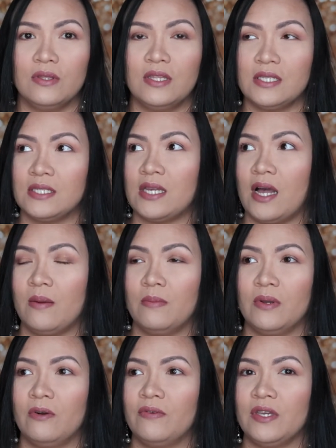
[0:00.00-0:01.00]
this
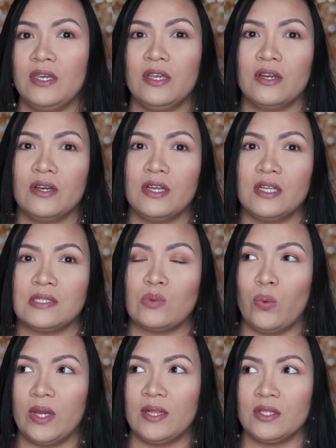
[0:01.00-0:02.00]
time of the year, it's
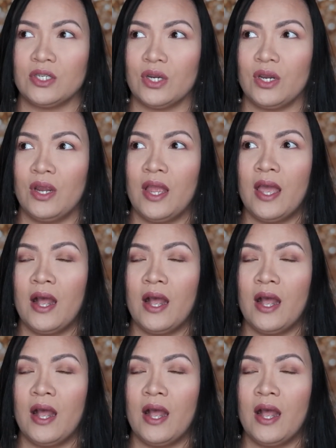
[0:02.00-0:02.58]
winter,